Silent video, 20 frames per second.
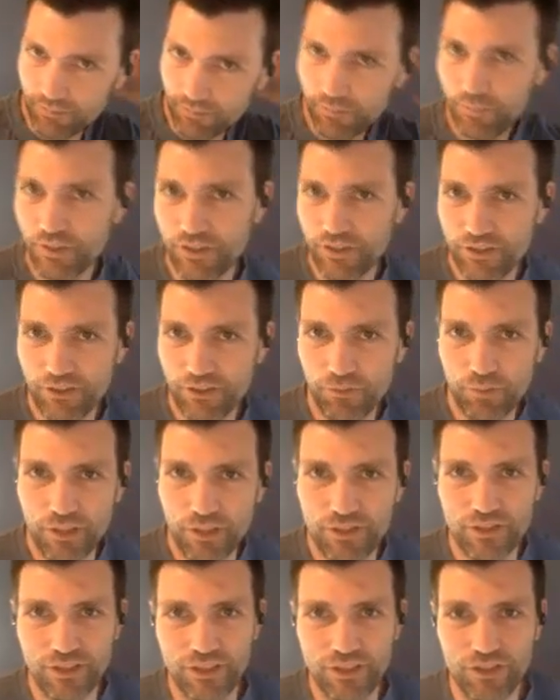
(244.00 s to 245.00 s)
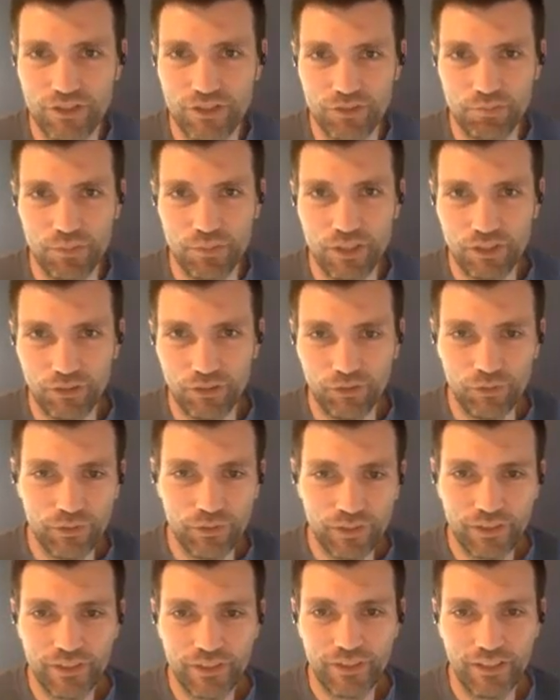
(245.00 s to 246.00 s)
pieces of pizza that just make you
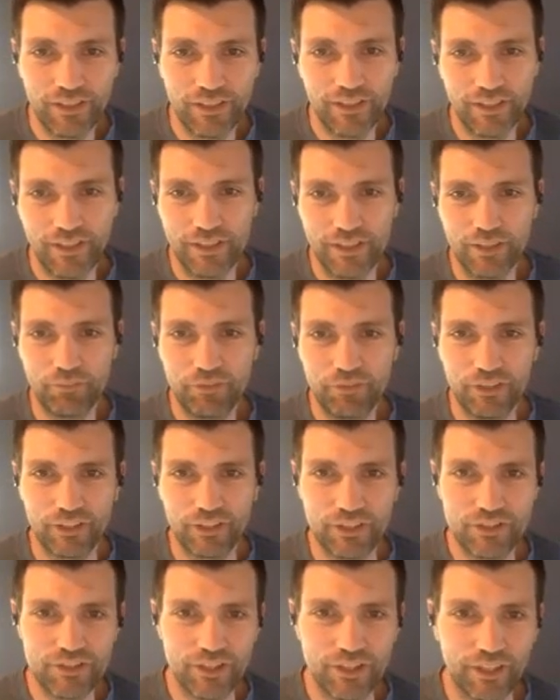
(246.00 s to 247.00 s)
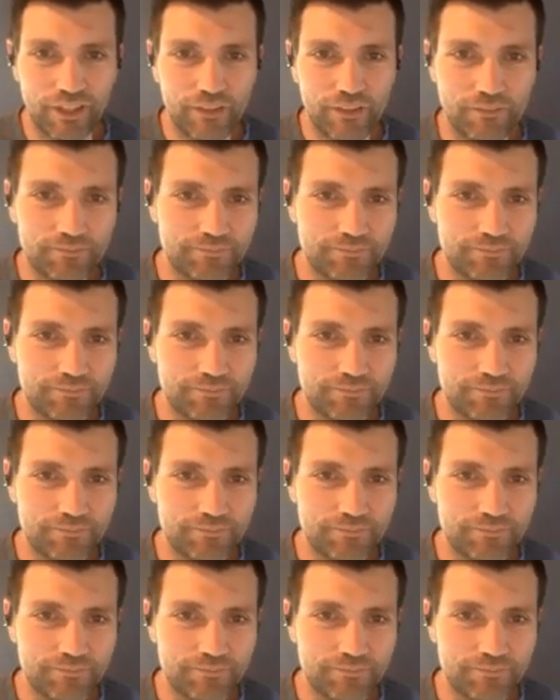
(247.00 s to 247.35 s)
end up feeling sick.